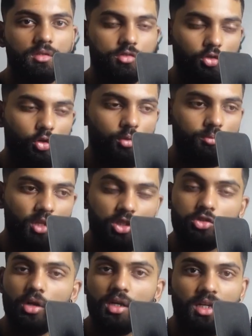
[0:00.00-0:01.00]
So
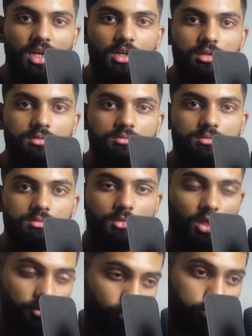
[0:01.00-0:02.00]
try that out
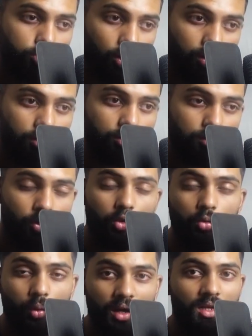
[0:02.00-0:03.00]
if you're struggling to put
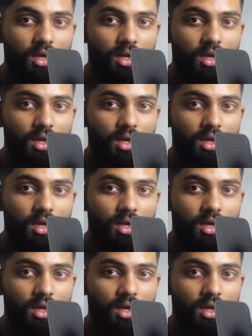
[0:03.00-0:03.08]
on weight